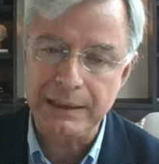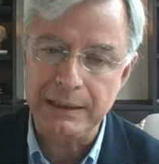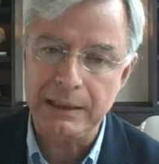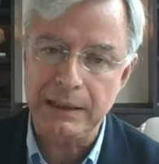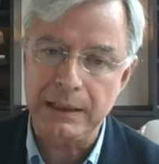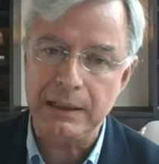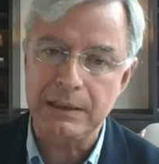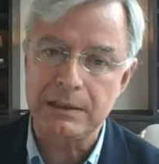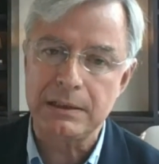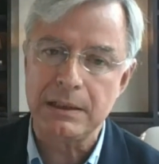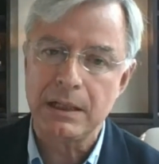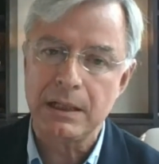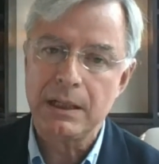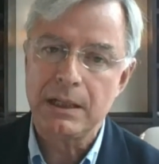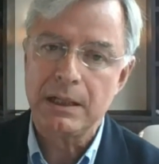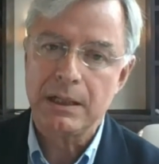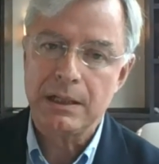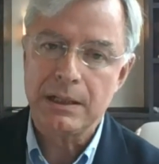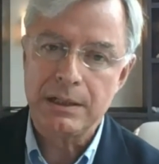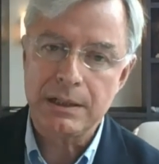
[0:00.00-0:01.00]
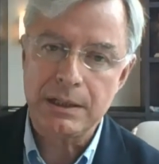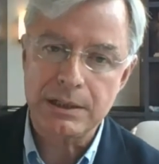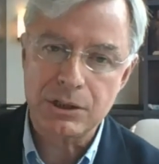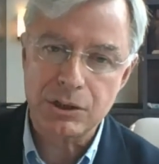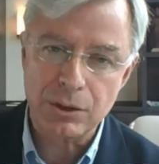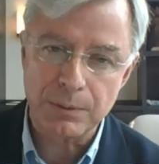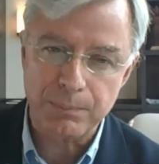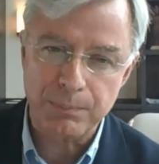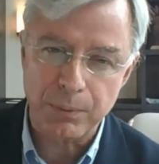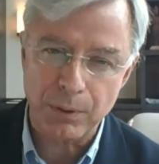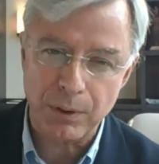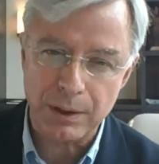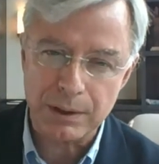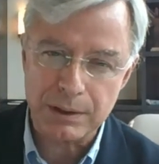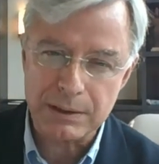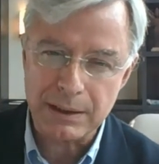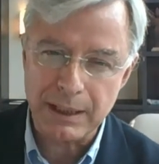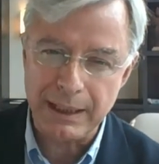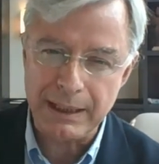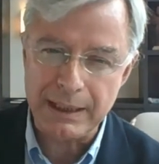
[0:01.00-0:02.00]
health and need this
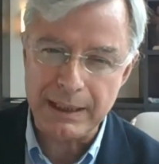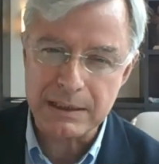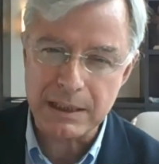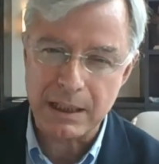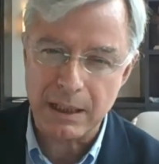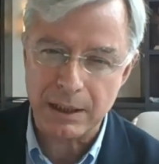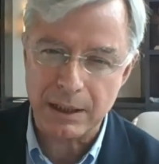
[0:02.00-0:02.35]
support?